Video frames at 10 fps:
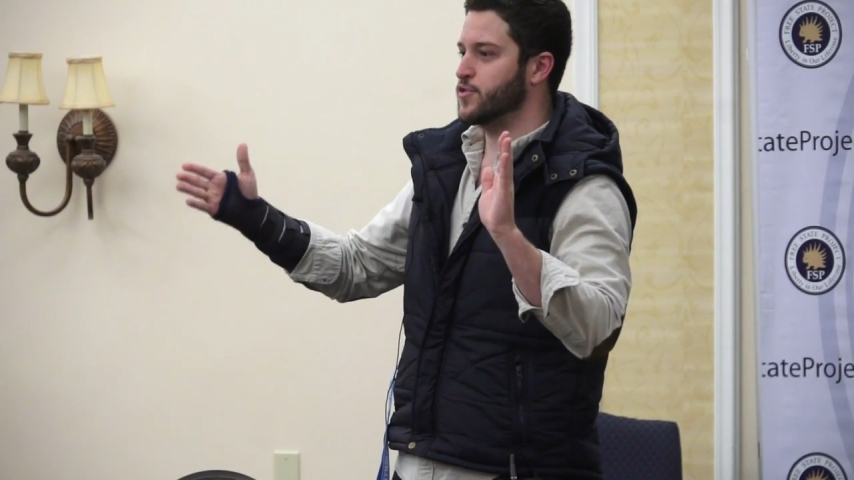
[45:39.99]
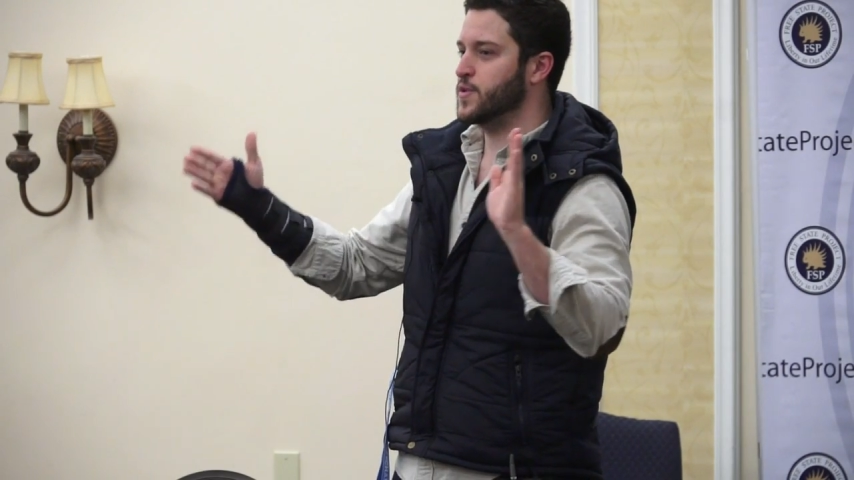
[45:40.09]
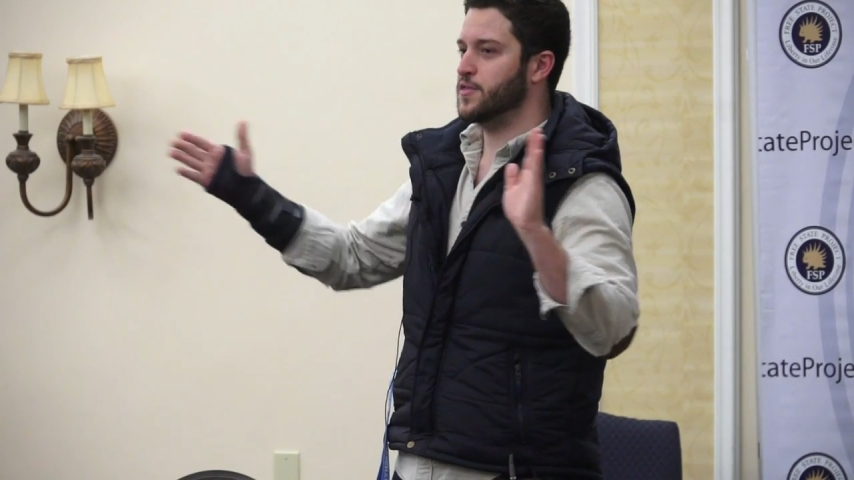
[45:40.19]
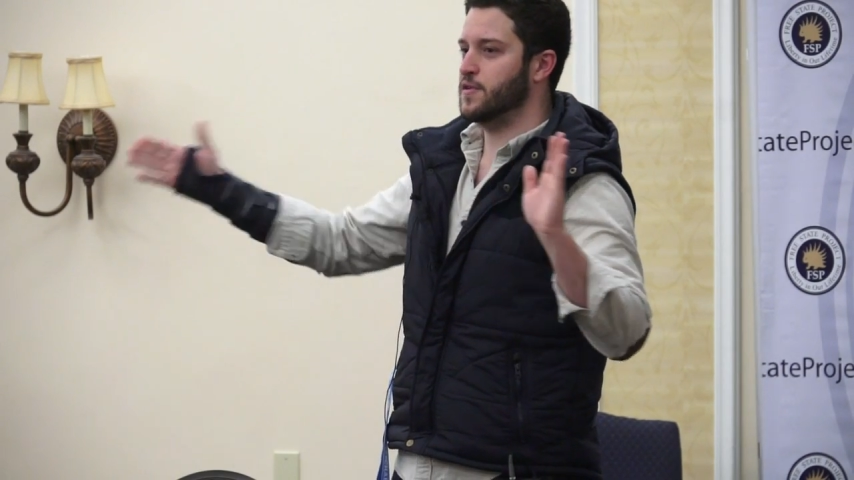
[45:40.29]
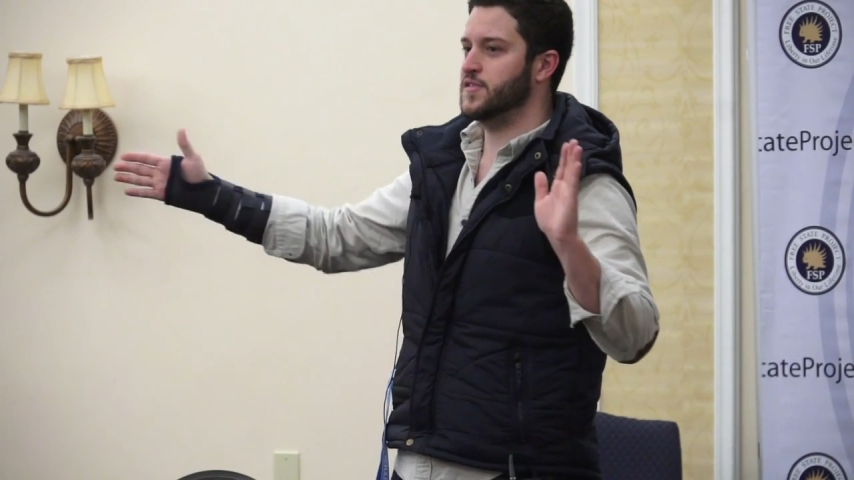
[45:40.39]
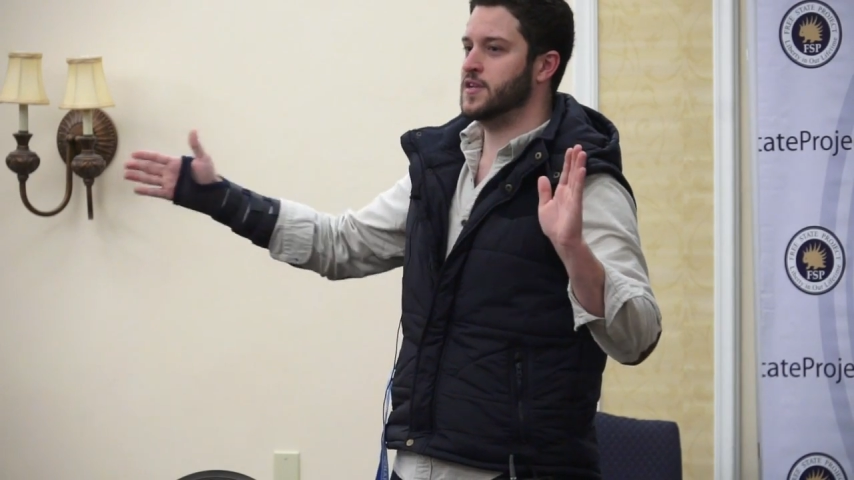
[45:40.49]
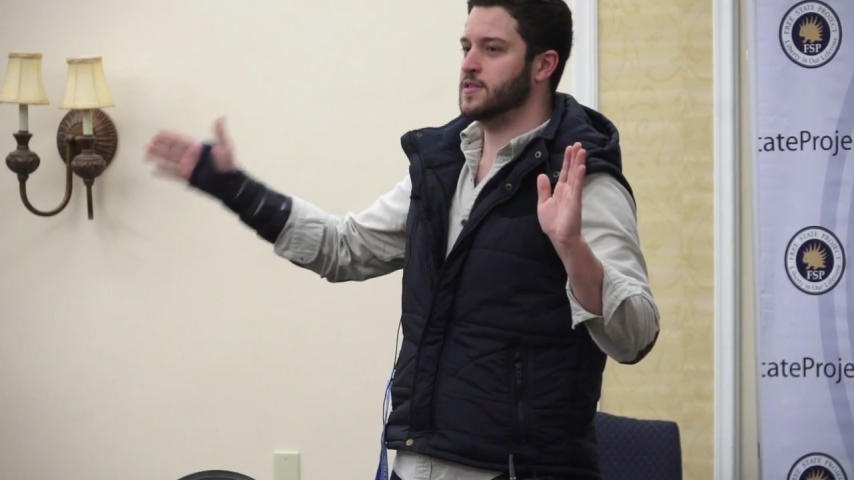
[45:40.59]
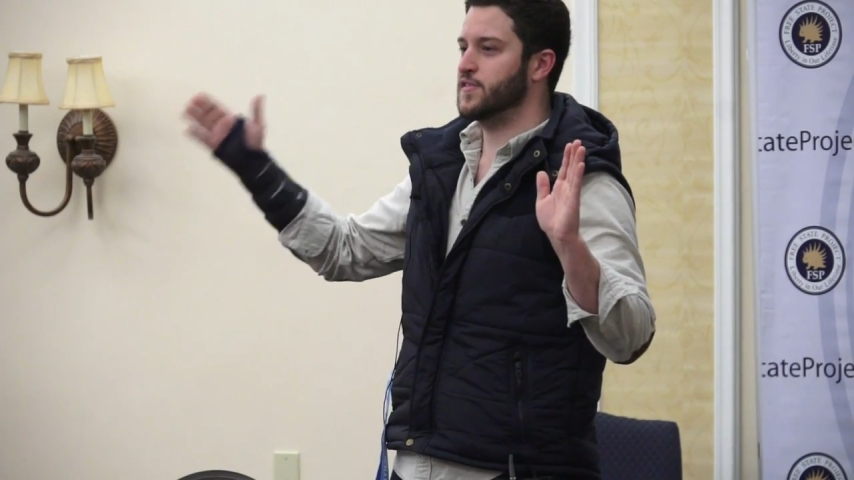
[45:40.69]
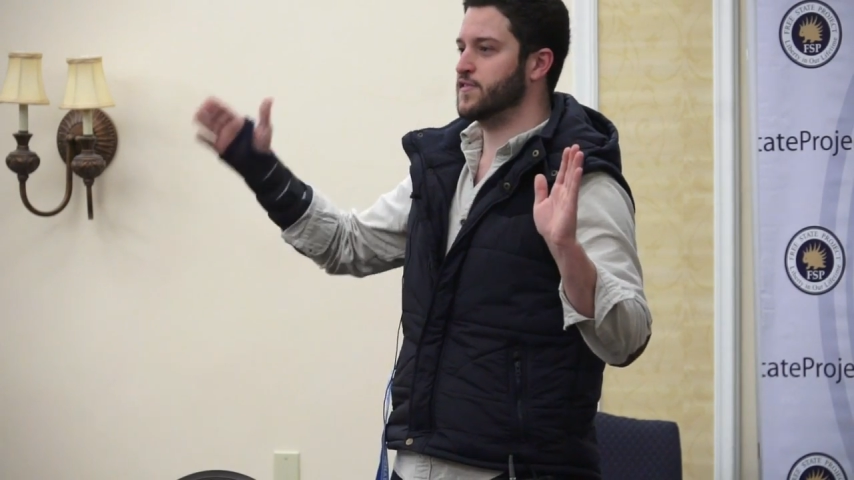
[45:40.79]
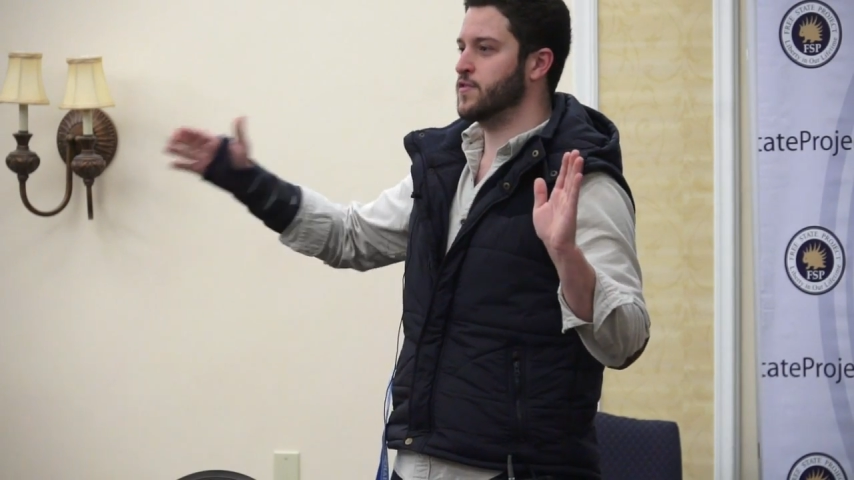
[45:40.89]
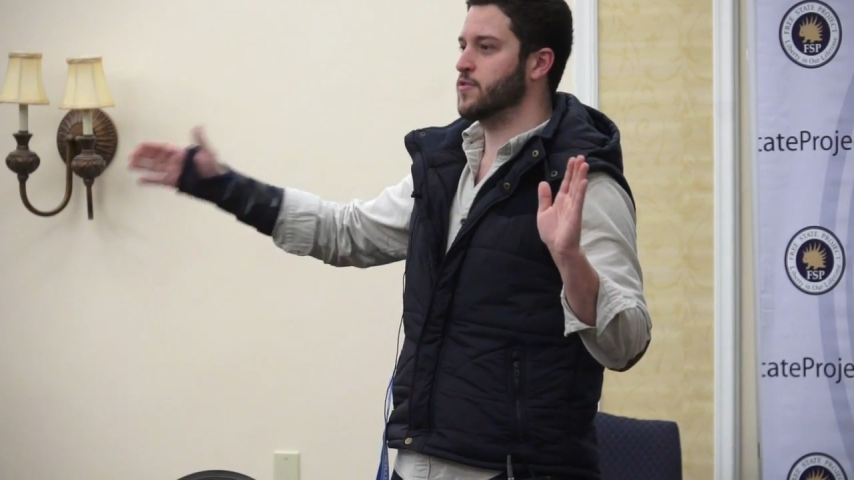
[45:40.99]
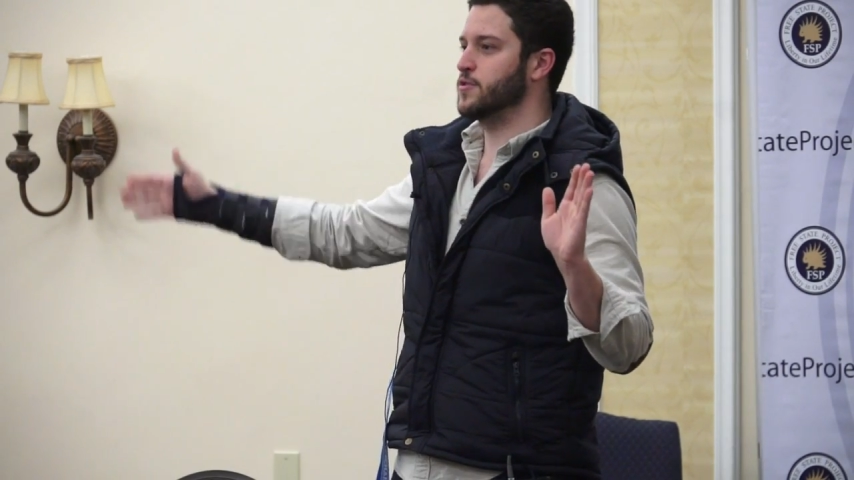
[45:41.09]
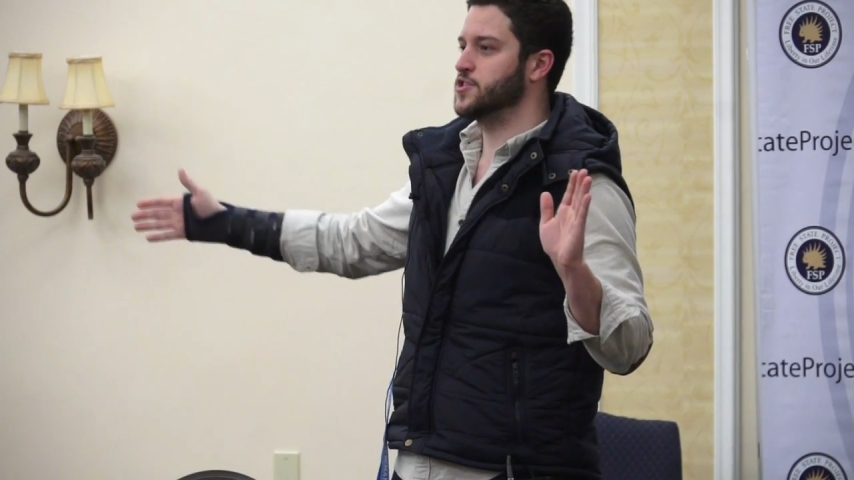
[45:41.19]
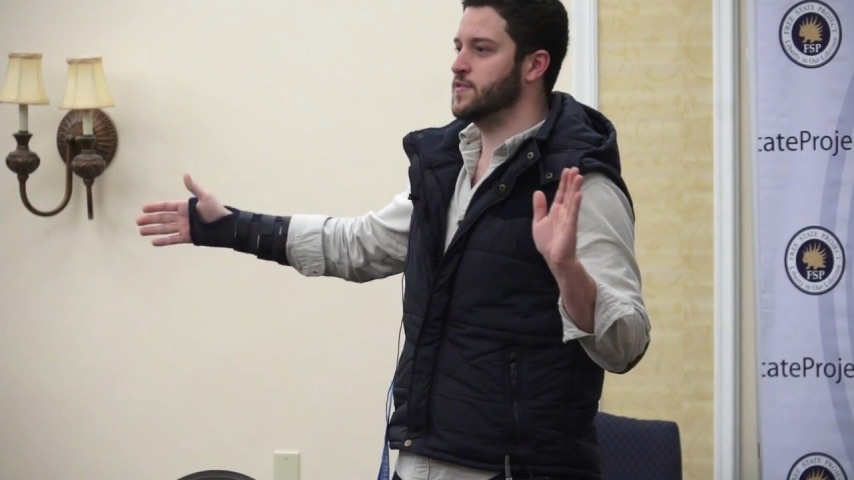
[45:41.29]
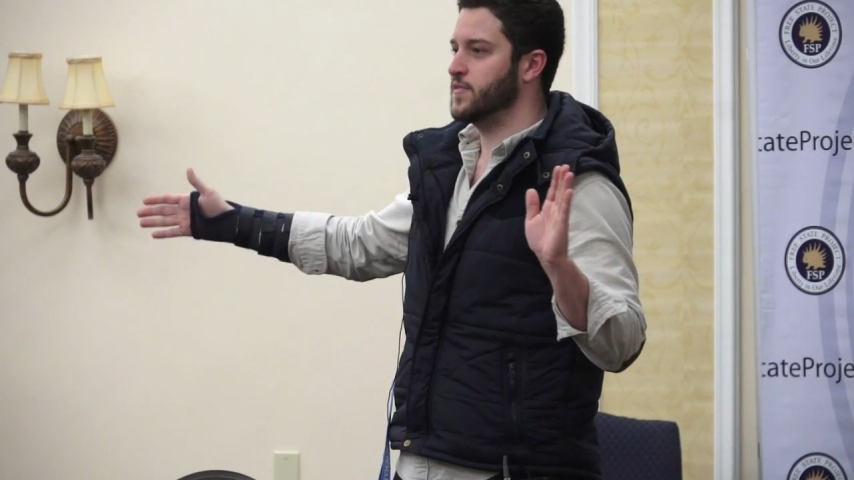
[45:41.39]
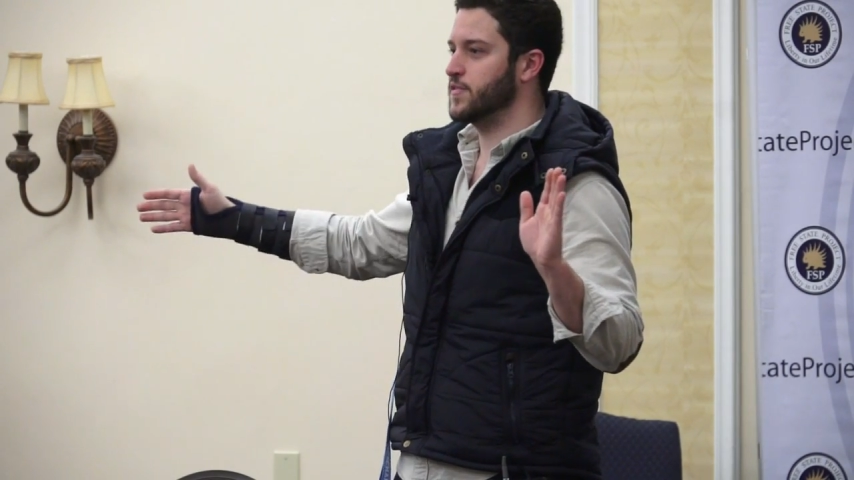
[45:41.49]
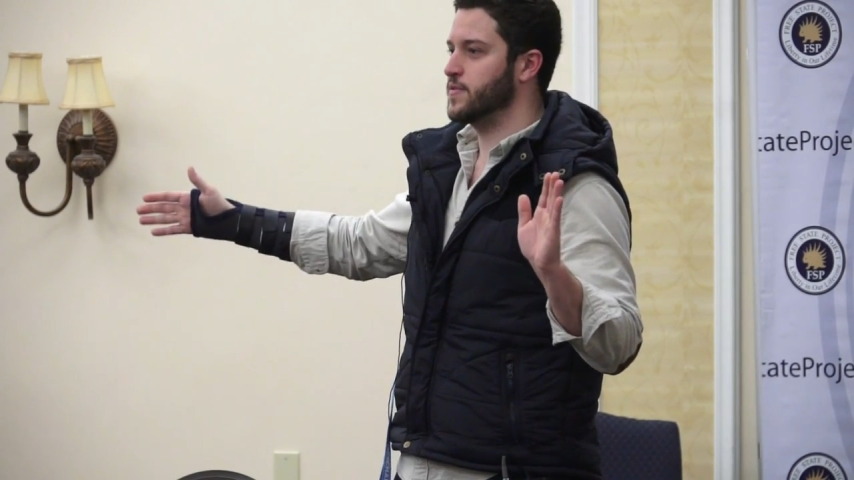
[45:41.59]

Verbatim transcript: 2013 list of notable achievements